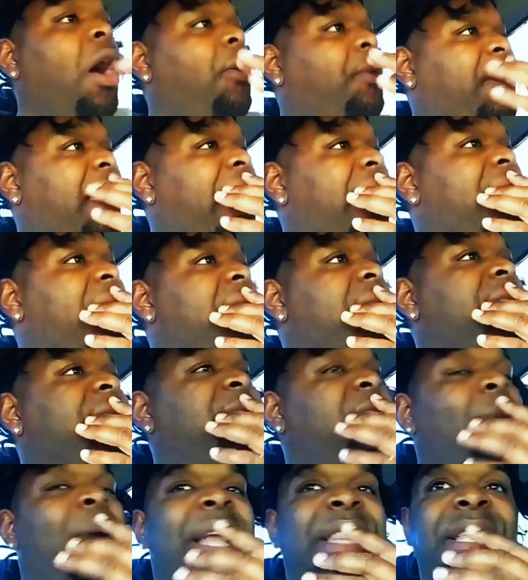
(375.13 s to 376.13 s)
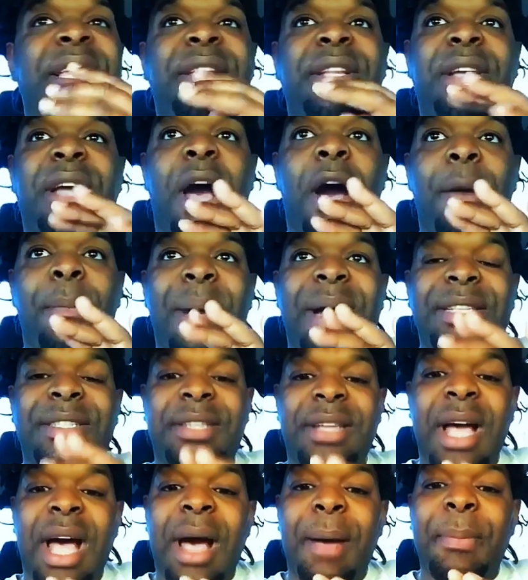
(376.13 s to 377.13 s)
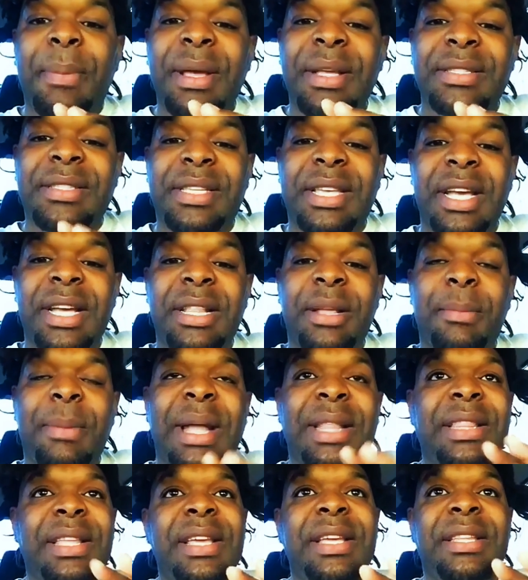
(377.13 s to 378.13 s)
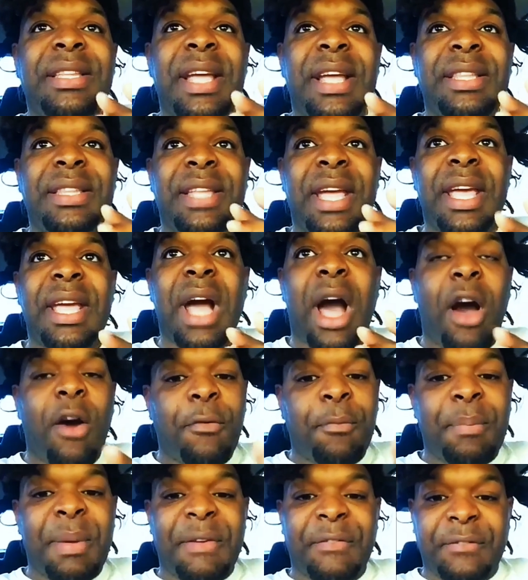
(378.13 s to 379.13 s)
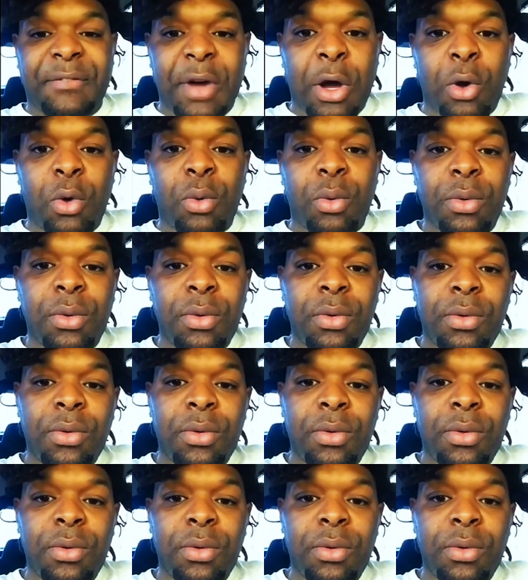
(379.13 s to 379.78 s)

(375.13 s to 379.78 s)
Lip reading: Okay, so I need to call my job and tell them I need that day off before.